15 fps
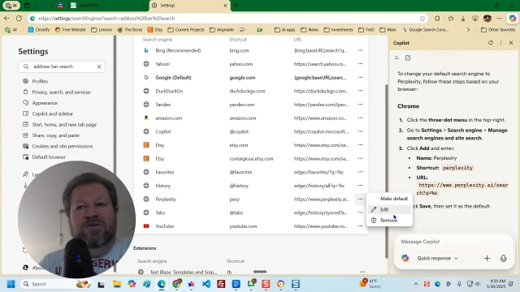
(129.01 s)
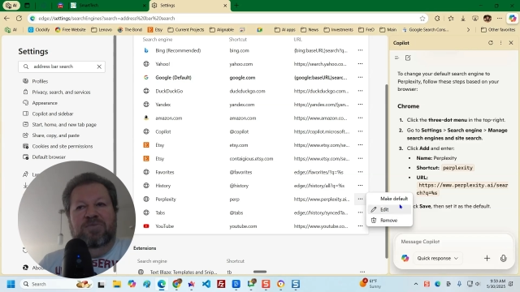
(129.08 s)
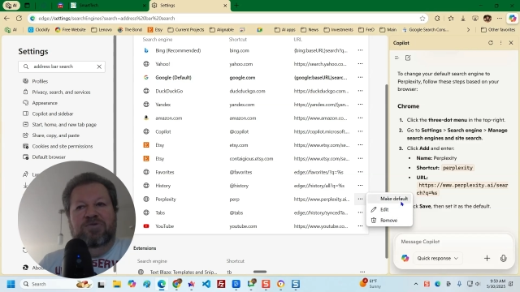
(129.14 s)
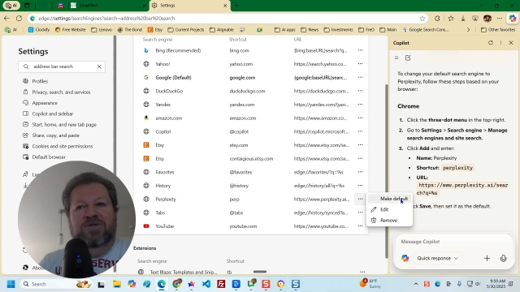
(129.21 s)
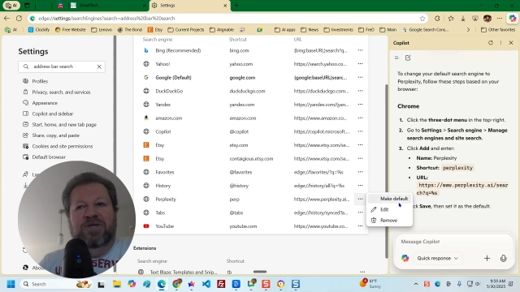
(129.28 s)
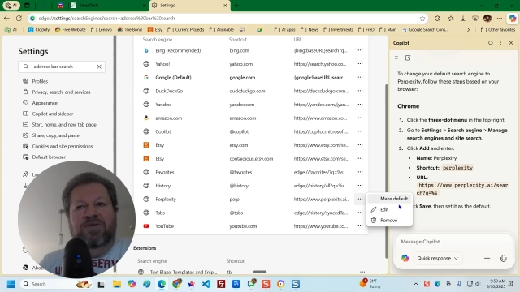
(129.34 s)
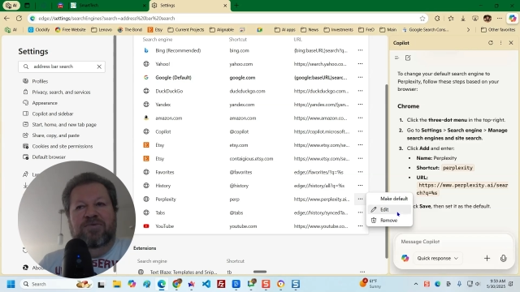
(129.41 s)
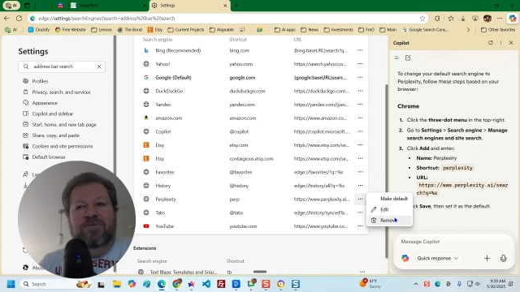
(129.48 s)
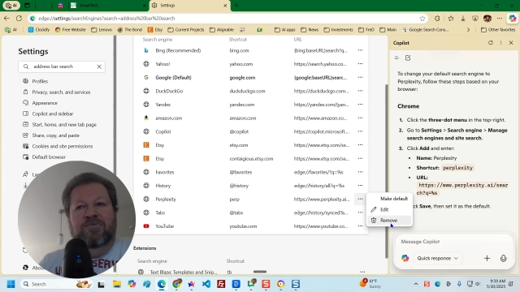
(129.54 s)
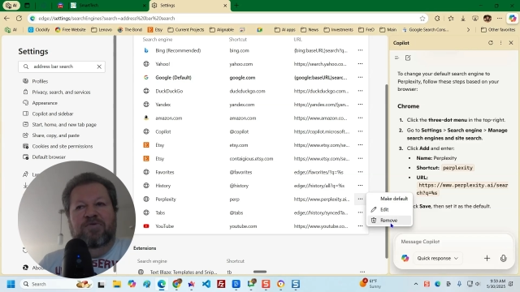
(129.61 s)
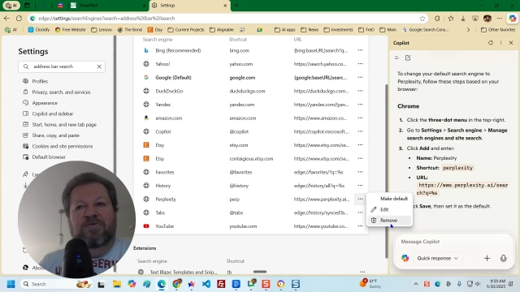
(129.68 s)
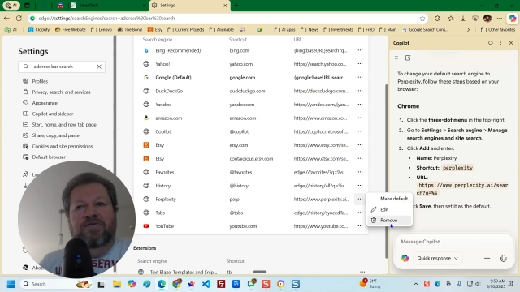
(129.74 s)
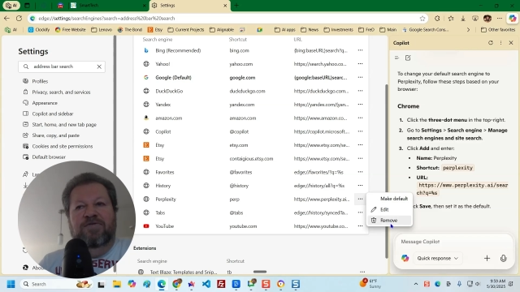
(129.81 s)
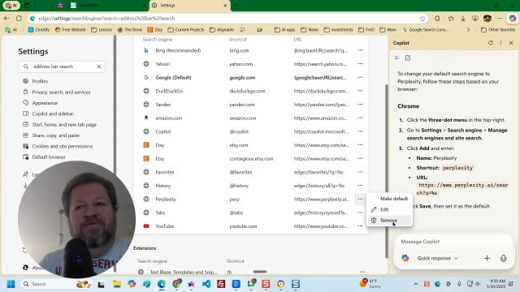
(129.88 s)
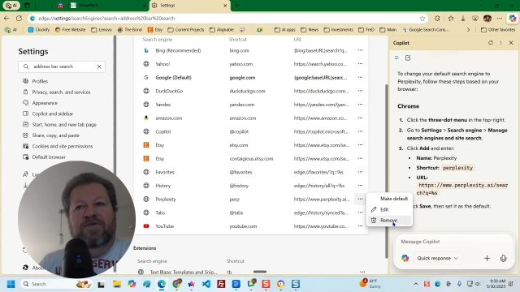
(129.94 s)
So I'm just going to
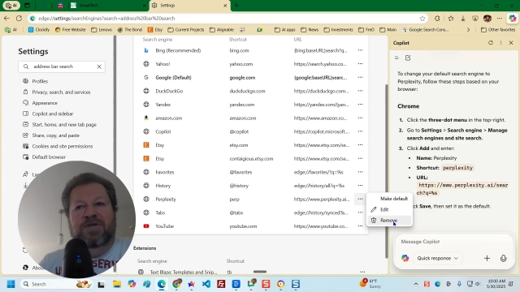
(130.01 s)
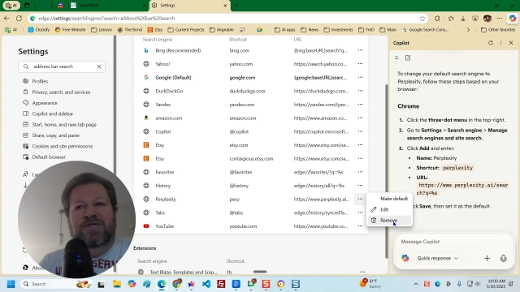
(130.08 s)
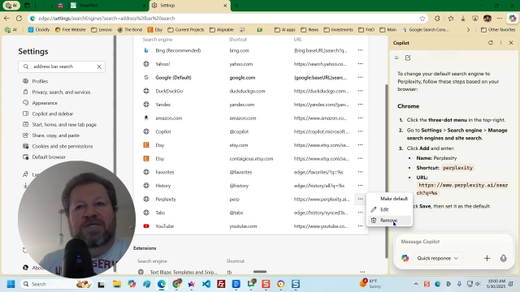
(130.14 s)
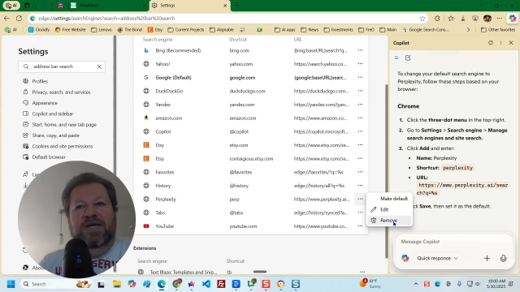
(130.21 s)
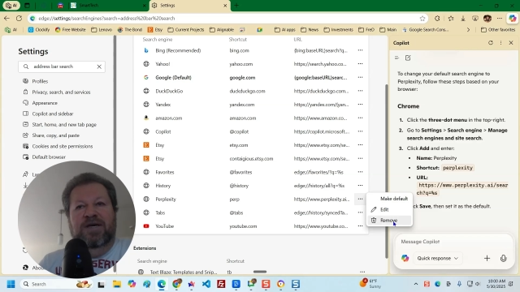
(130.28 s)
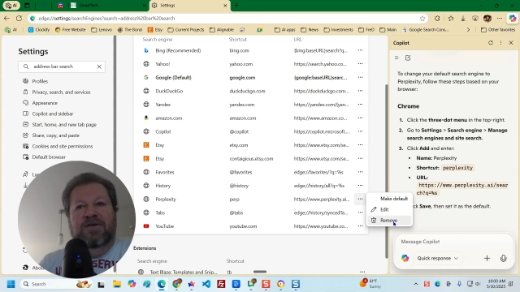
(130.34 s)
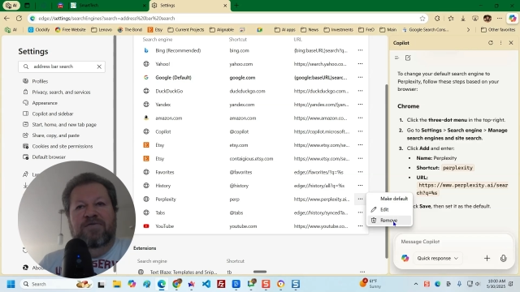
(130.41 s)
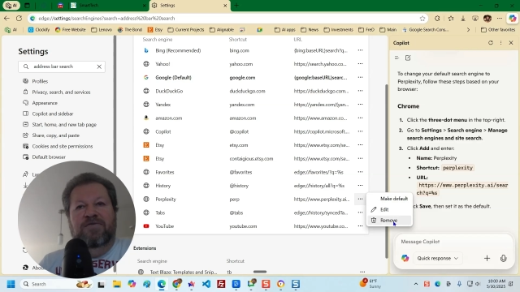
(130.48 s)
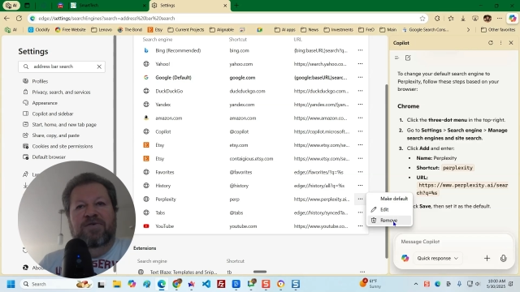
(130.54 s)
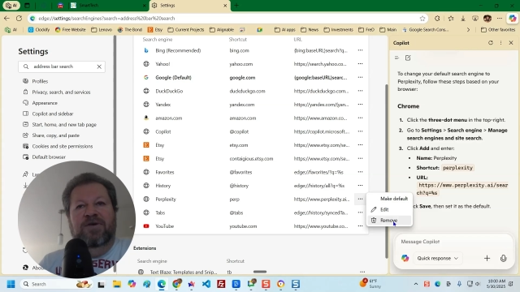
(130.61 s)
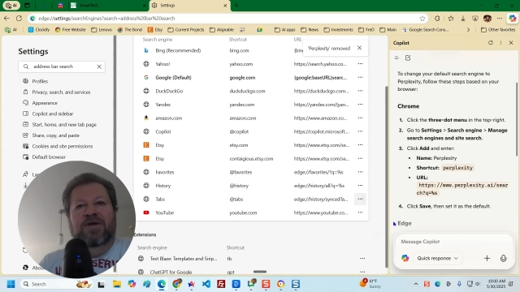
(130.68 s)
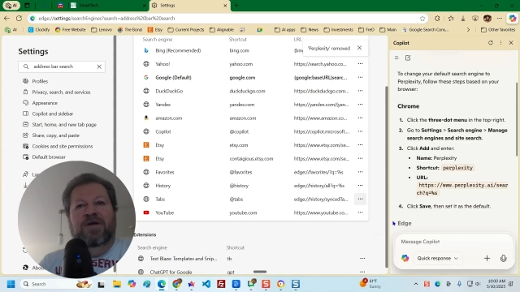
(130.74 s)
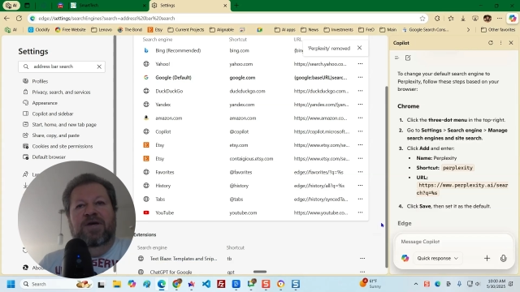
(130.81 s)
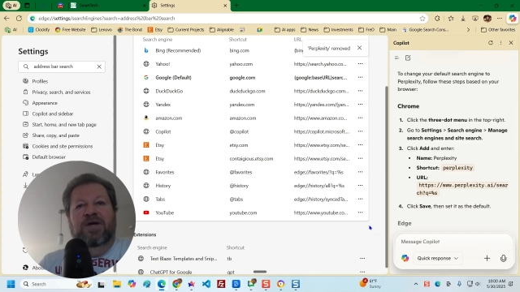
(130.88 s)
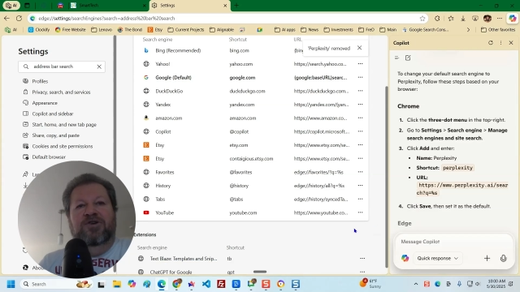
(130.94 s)
remove it for the sake of
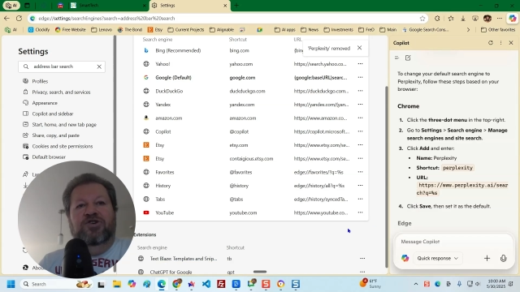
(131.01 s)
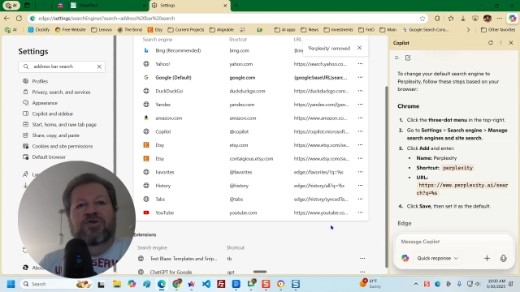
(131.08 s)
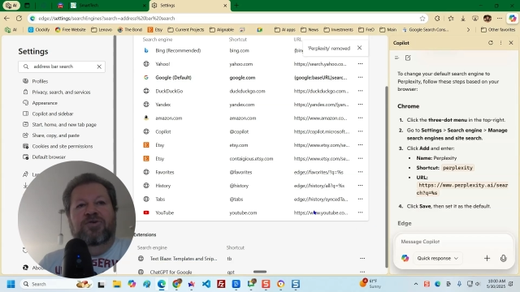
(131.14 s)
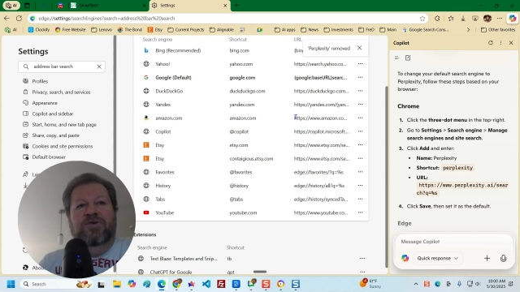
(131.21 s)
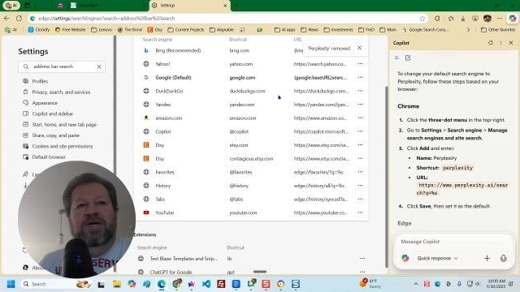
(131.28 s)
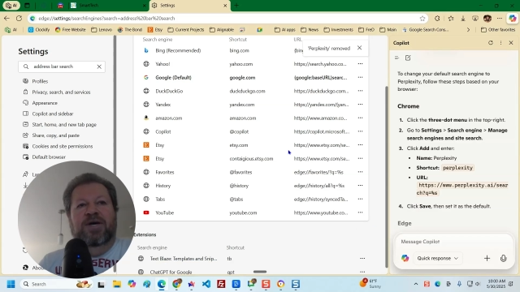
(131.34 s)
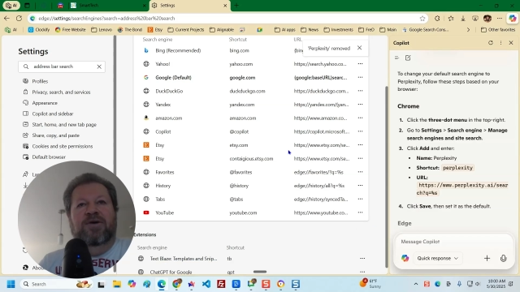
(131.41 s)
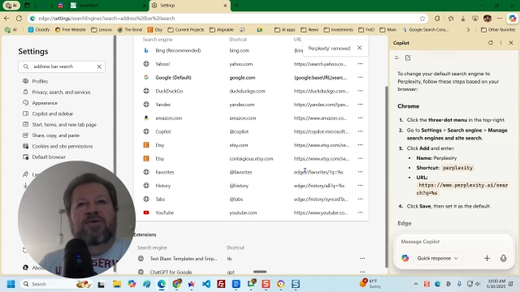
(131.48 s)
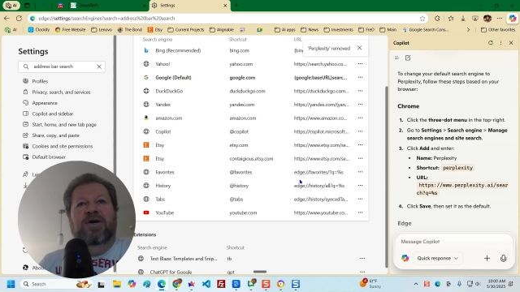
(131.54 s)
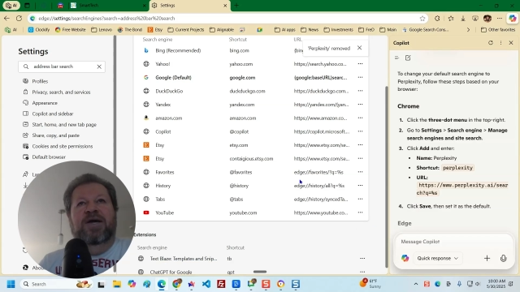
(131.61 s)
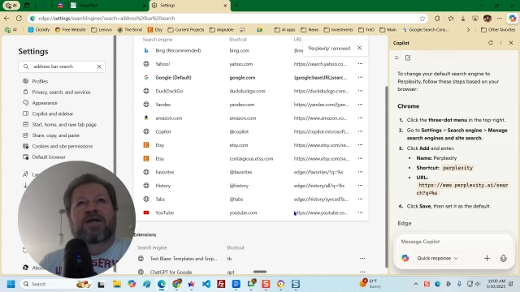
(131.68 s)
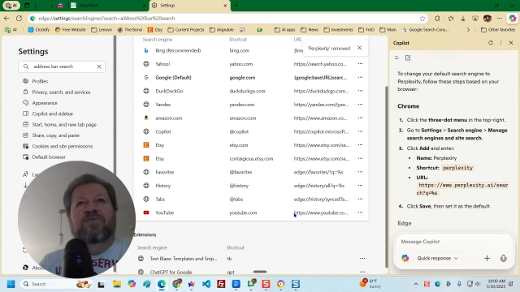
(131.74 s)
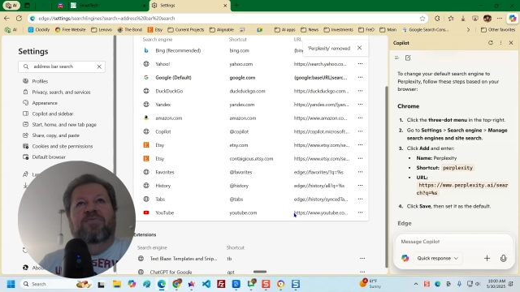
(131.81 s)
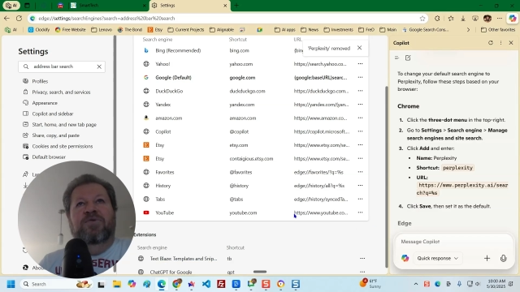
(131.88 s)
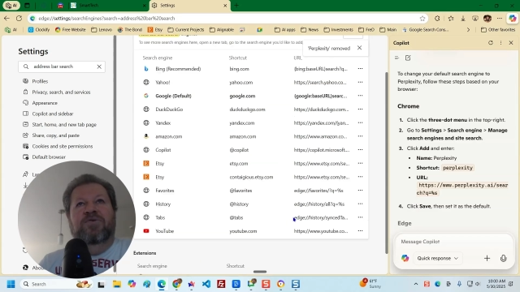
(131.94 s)
showing you how to
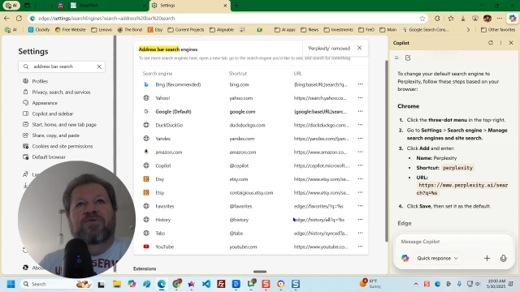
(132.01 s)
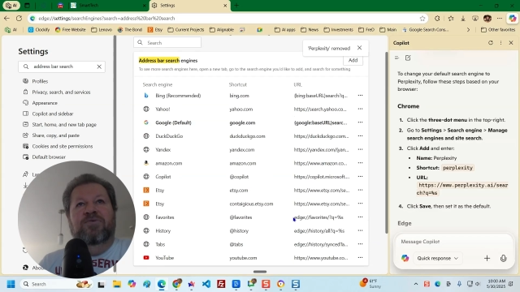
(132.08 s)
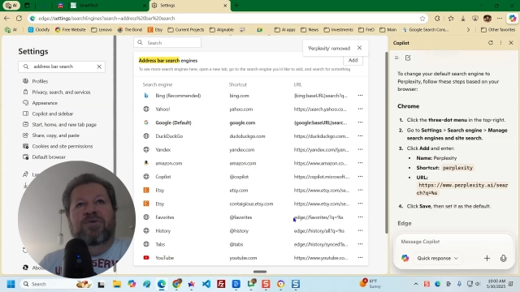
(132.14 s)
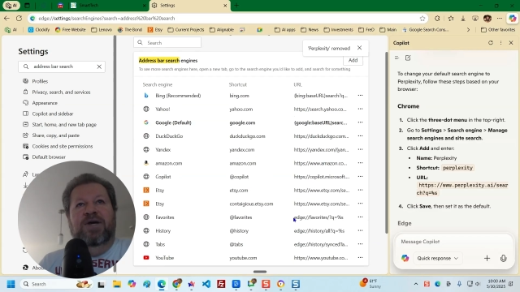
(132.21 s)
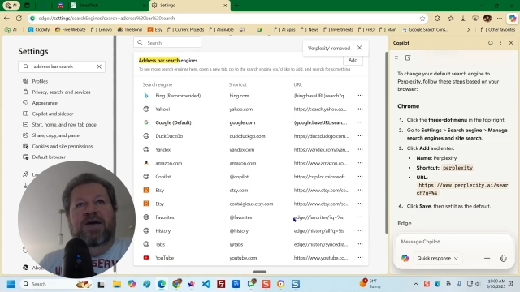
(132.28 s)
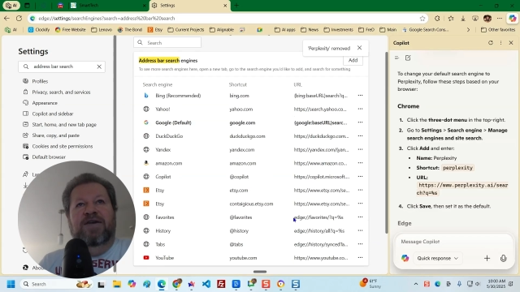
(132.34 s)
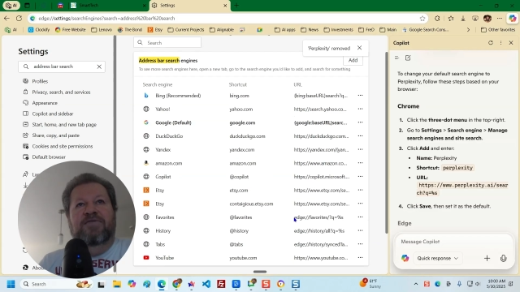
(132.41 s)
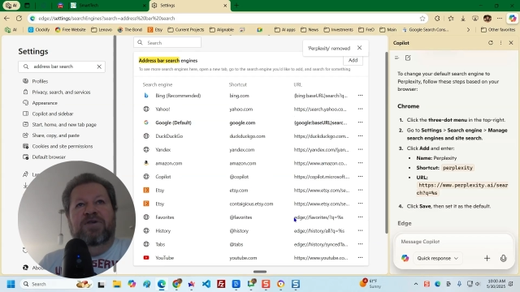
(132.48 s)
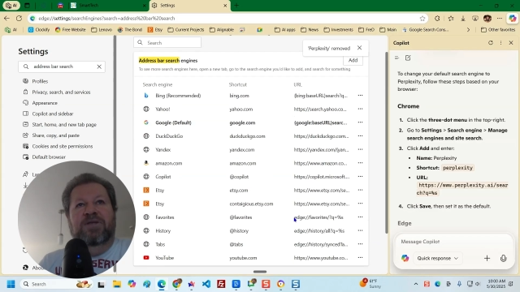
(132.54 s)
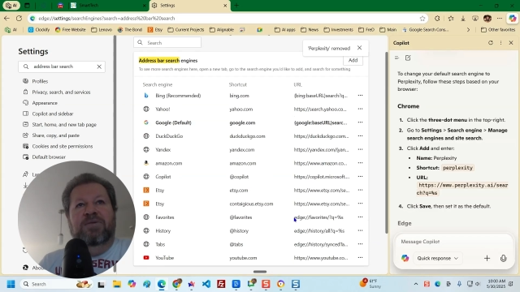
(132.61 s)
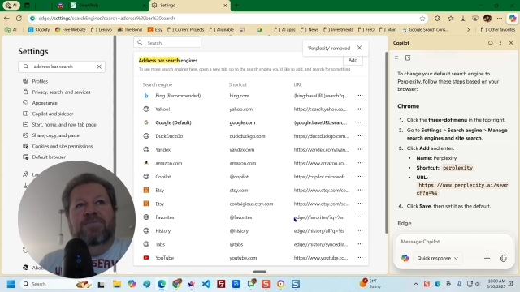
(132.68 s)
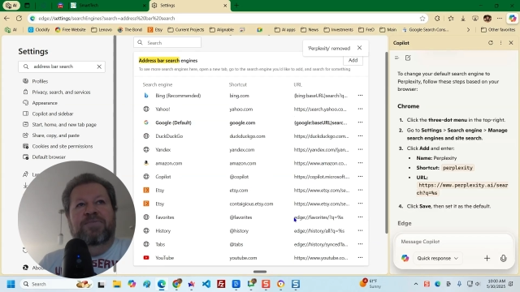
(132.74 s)
edit when you don't have it.